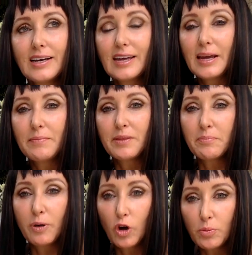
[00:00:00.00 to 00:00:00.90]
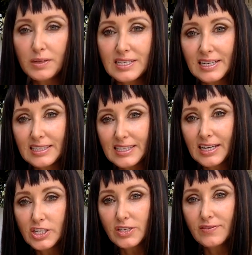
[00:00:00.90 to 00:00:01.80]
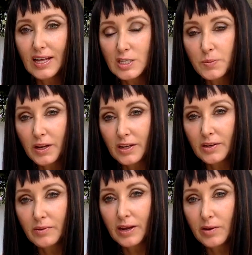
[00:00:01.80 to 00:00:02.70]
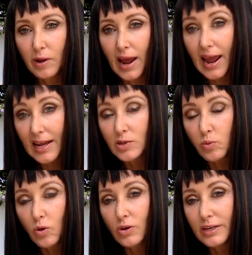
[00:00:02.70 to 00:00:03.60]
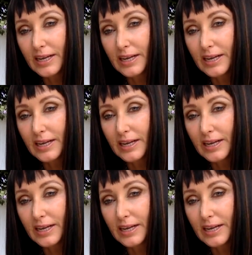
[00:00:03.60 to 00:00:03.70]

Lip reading: keep the purpose and intention of that spell and wand